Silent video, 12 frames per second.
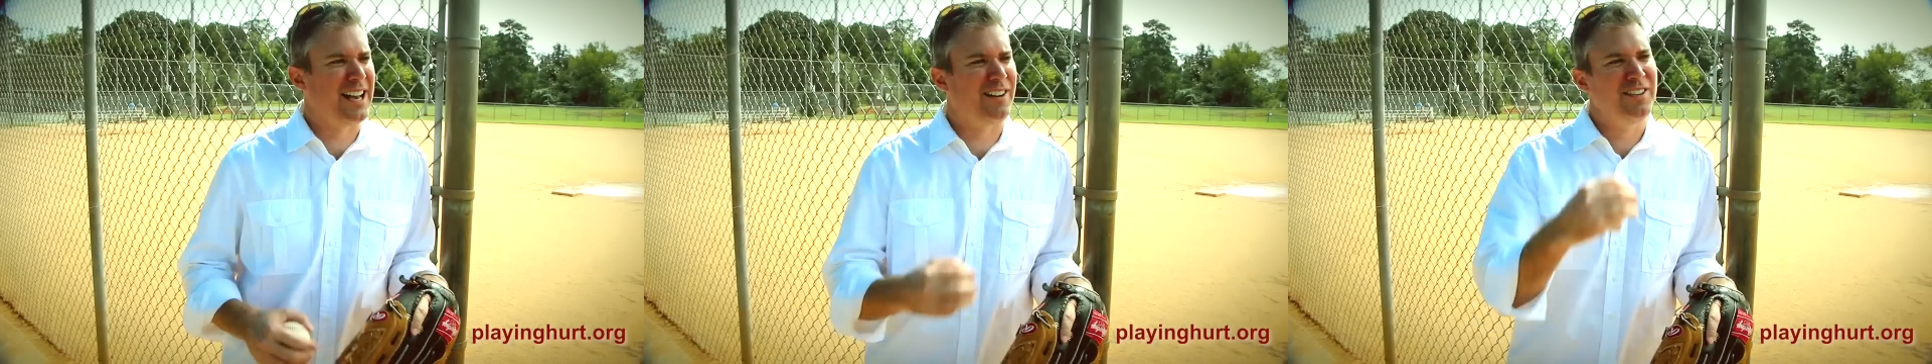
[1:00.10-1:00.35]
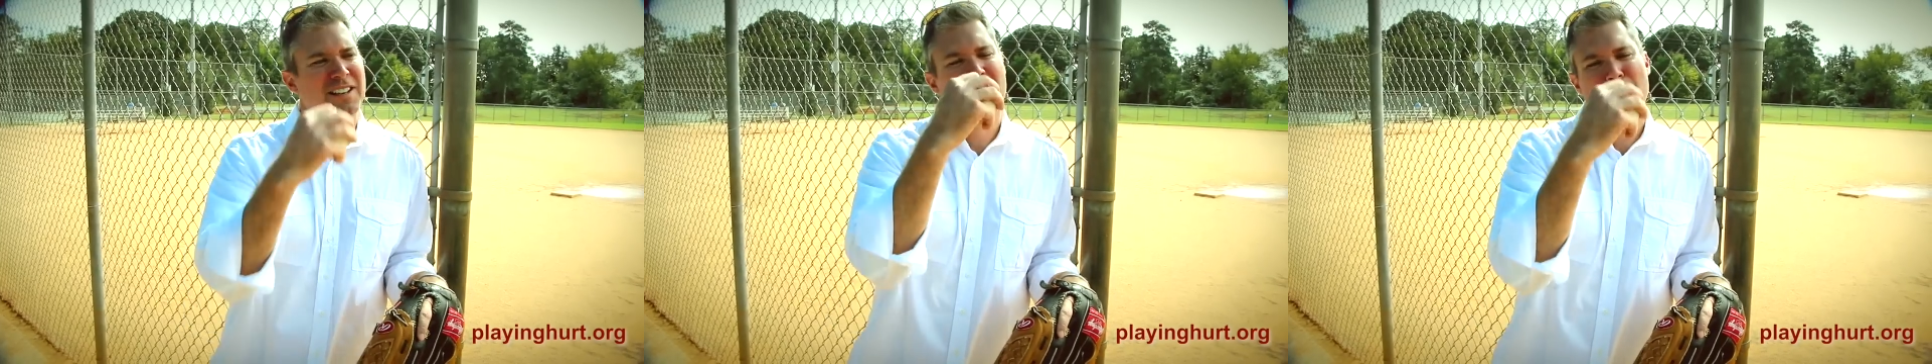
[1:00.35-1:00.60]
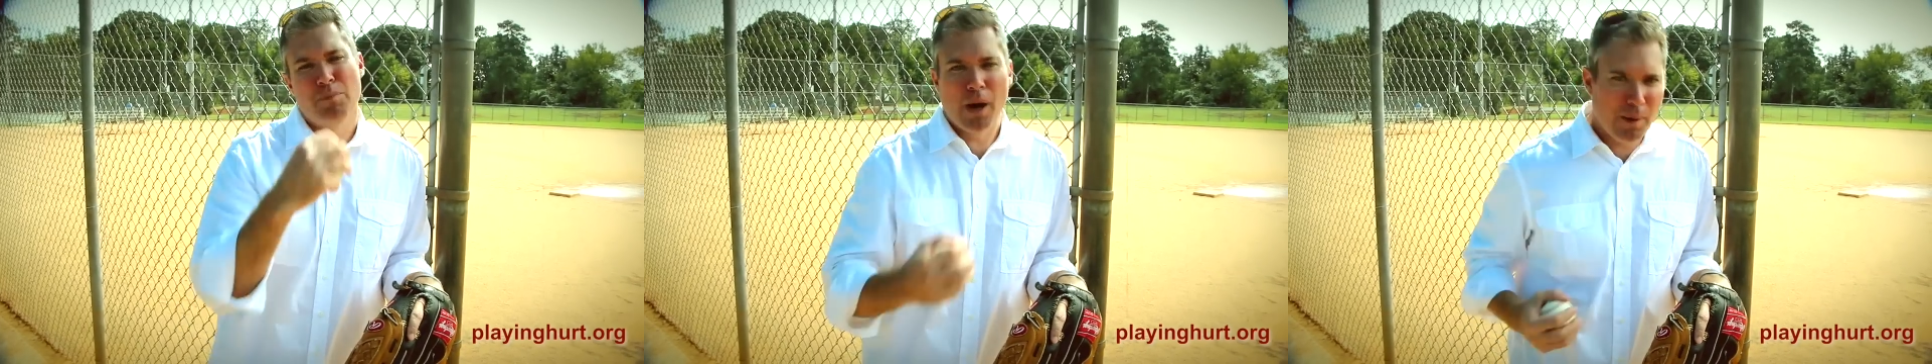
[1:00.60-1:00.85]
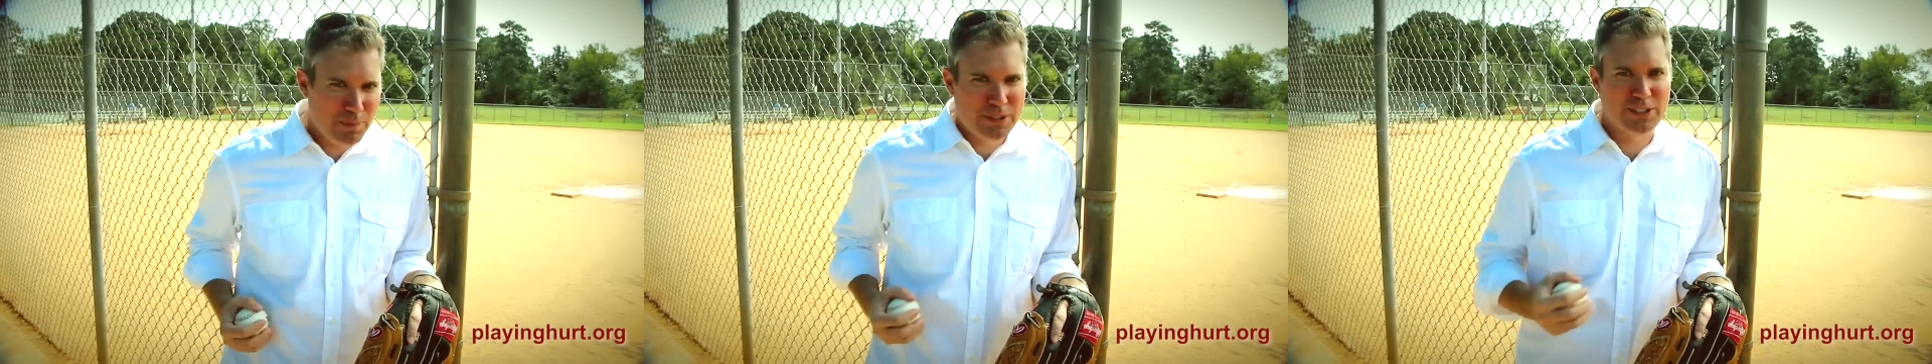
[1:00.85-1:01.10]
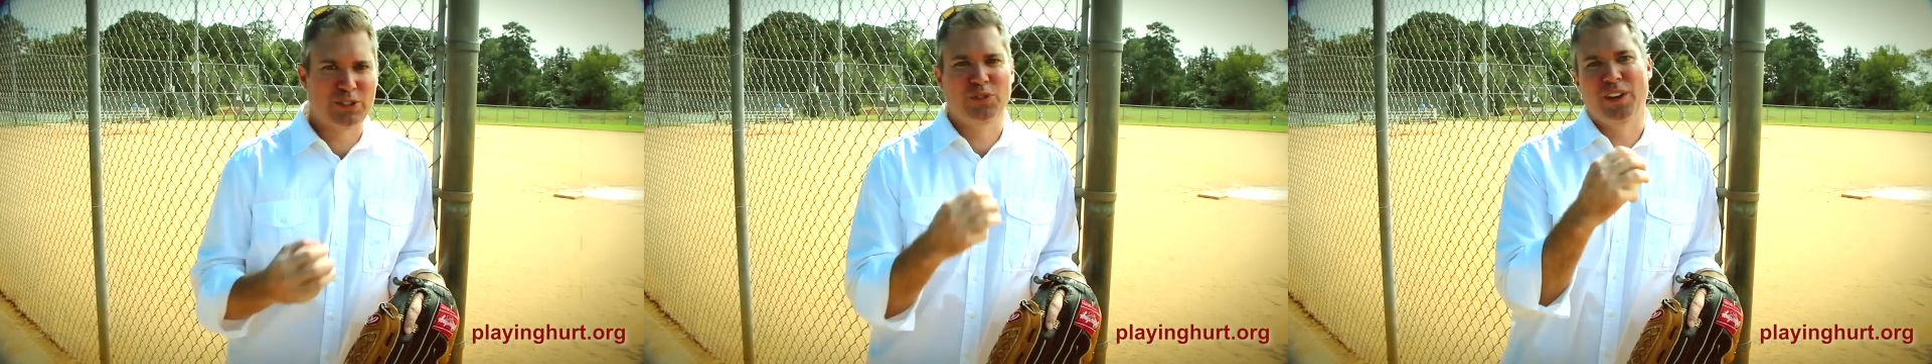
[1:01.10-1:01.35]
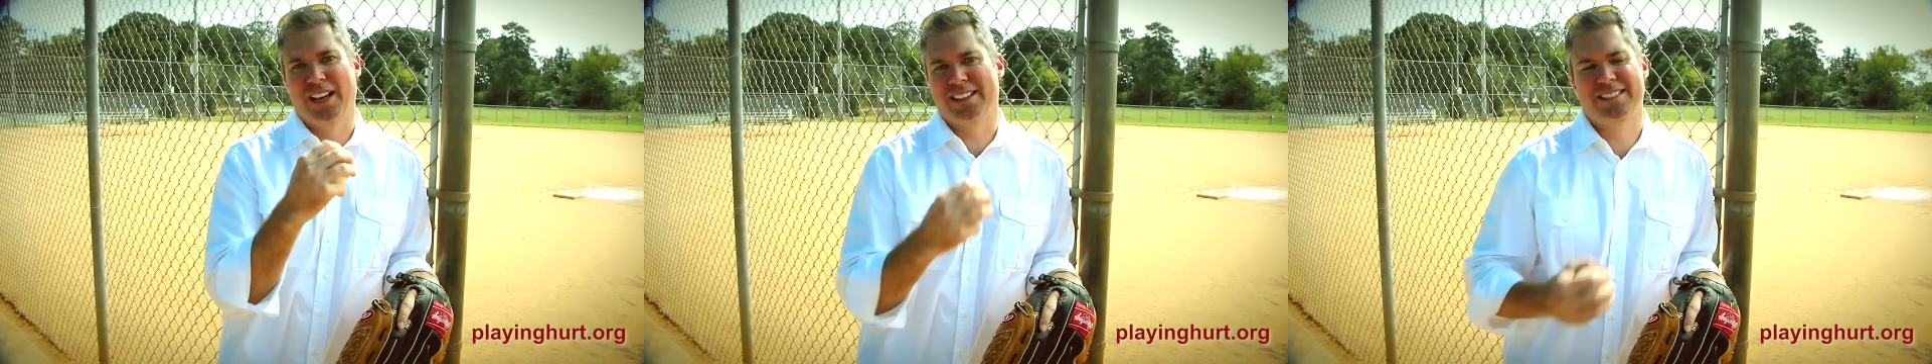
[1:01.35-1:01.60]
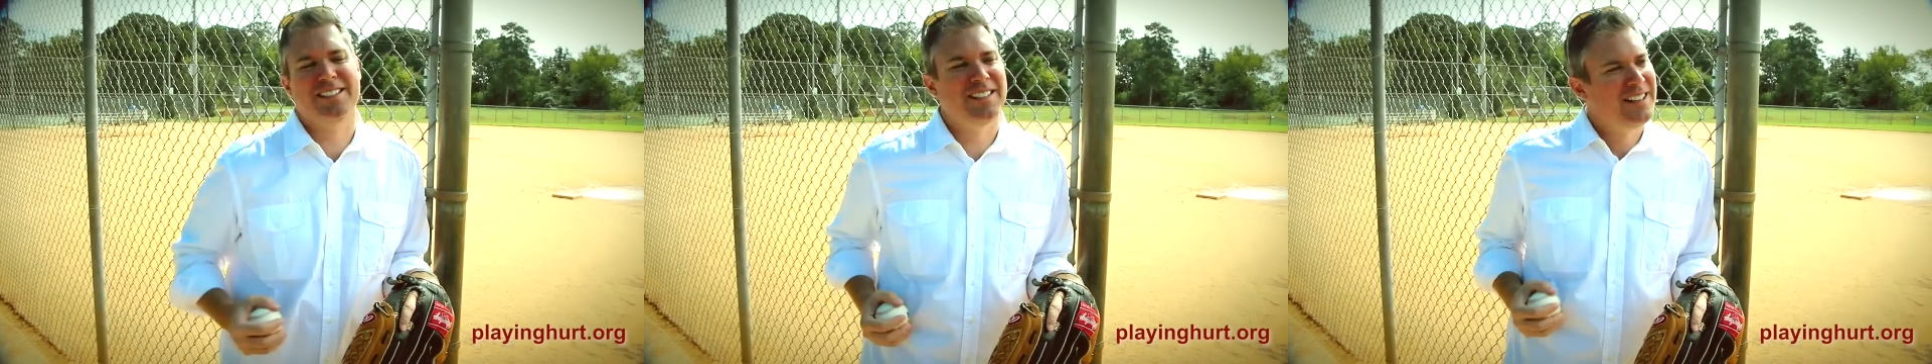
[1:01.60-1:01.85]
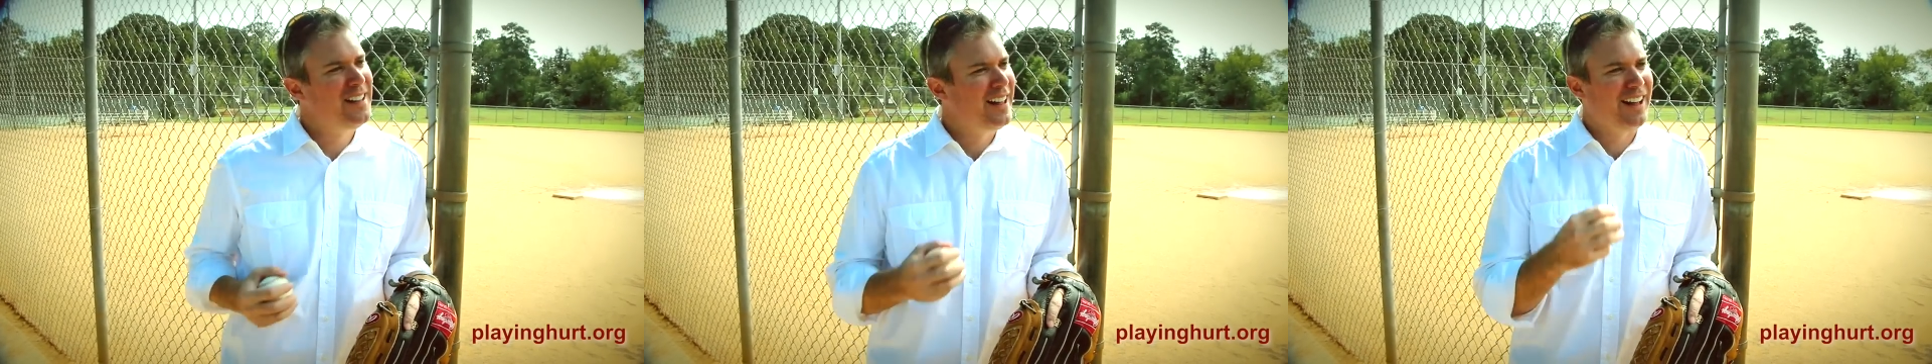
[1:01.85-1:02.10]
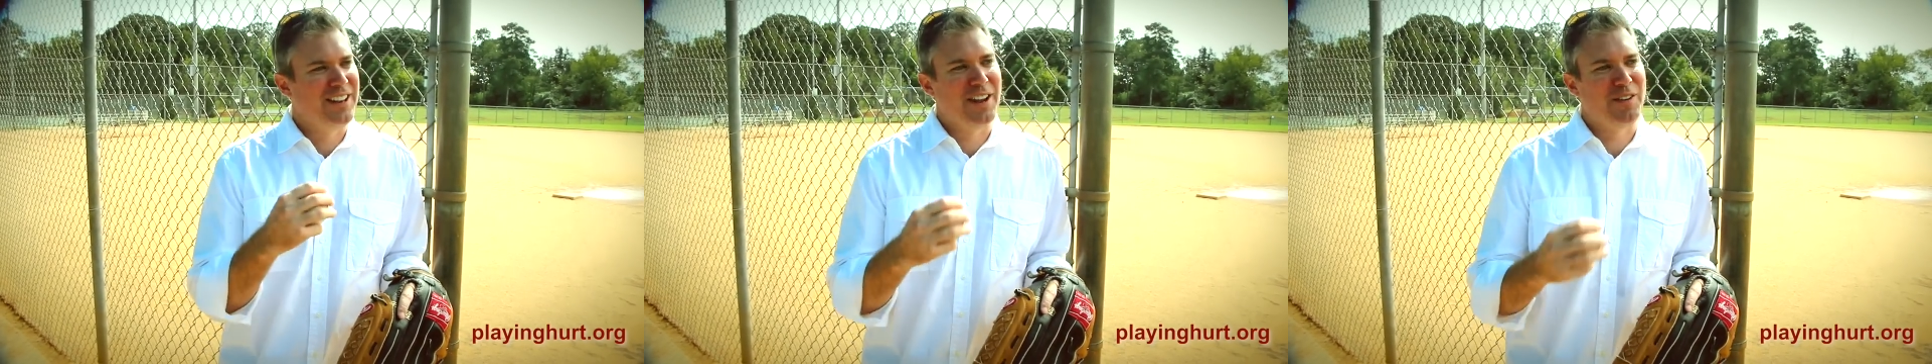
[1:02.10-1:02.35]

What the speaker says: now, pumps his fist. I'll